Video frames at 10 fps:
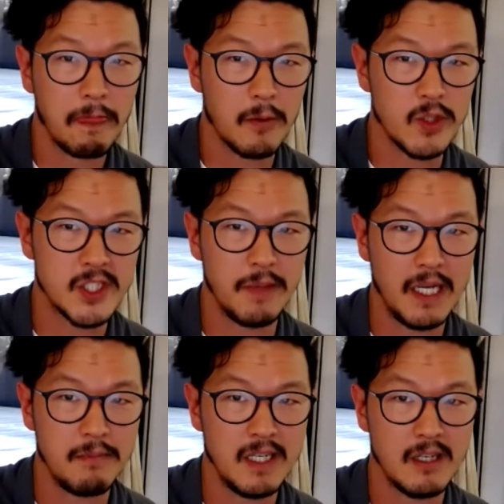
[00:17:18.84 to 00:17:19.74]
which may
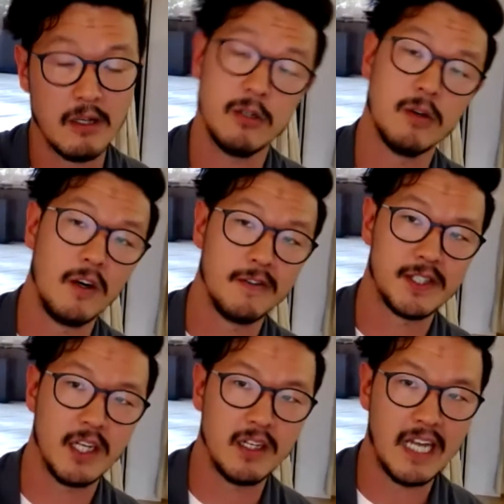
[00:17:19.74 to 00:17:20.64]
mean oh all of a
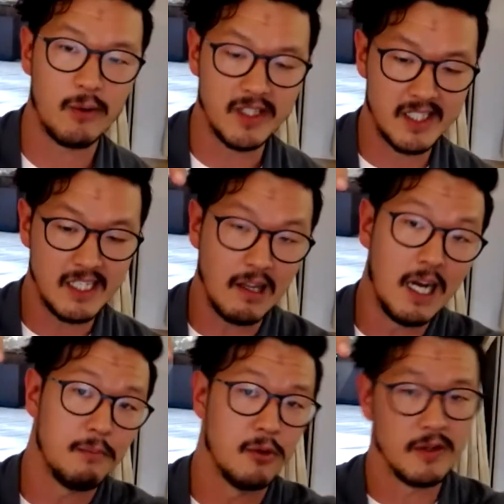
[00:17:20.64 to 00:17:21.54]
sudden now we see a
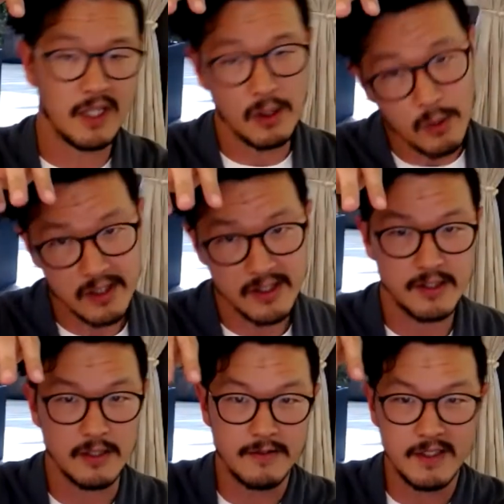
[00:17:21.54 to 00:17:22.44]
lot more of that water
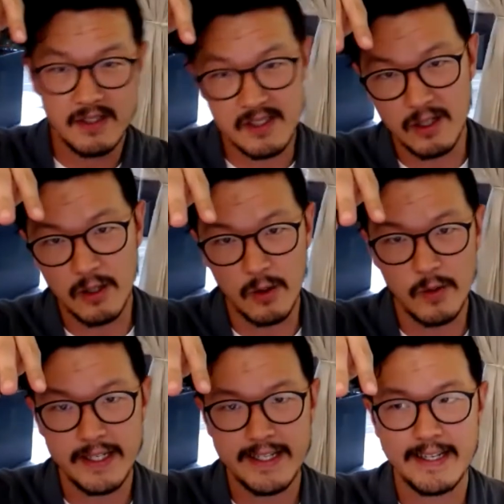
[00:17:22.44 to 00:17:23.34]
surface so